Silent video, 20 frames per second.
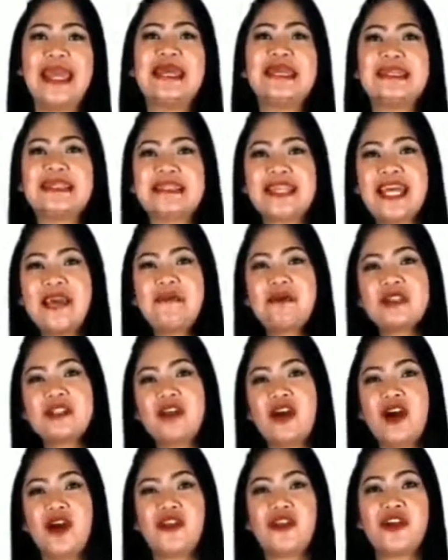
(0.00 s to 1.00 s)
Same as the
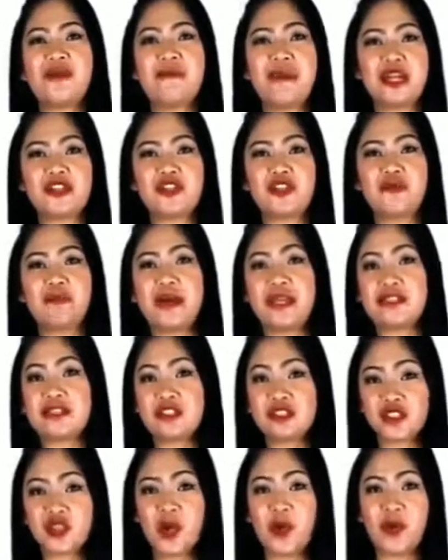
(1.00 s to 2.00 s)
other measurements
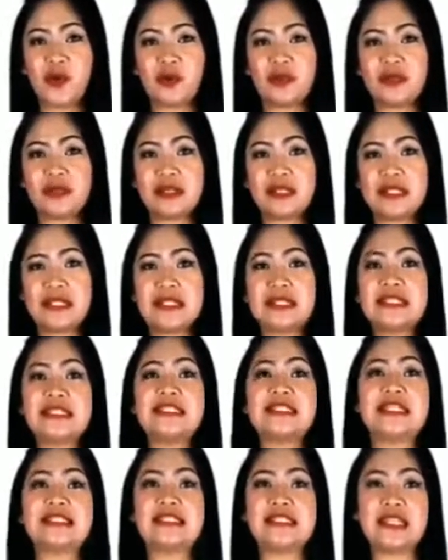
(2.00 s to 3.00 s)
shown.
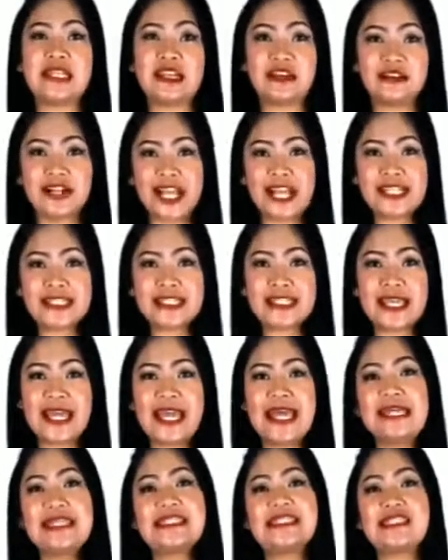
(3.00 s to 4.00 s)
60 degrees,
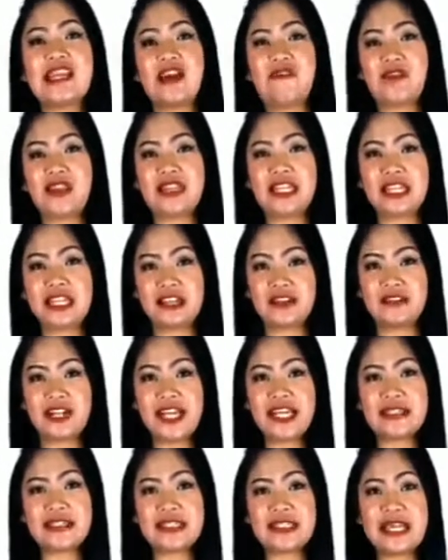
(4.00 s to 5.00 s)
70
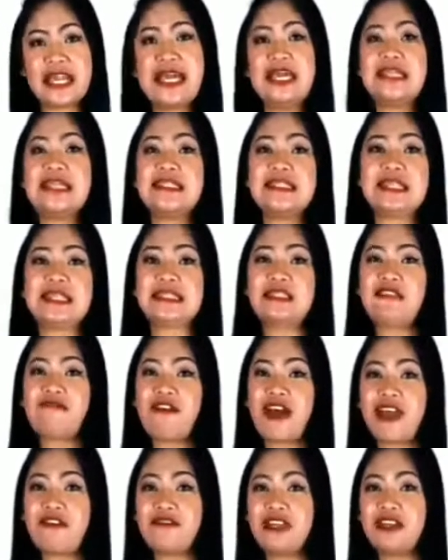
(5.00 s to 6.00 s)
degrees,
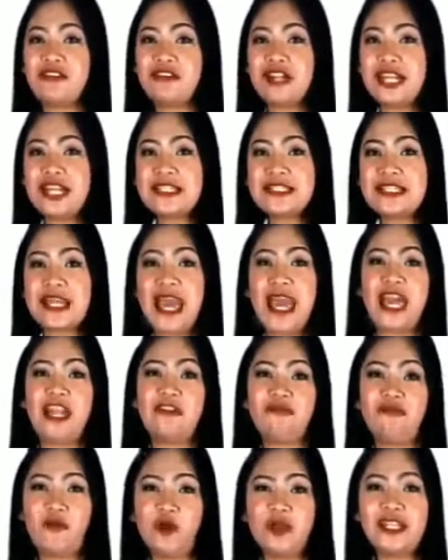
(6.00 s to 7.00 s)
65 degrees, and
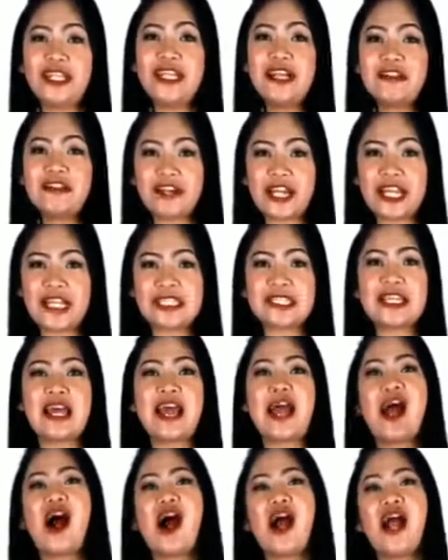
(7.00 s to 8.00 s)
40 degrees
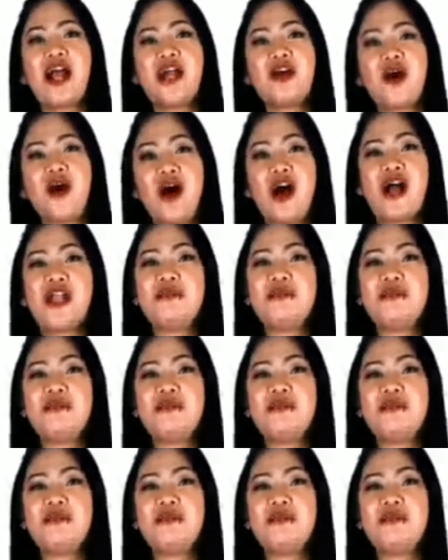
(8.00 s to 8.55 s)
are all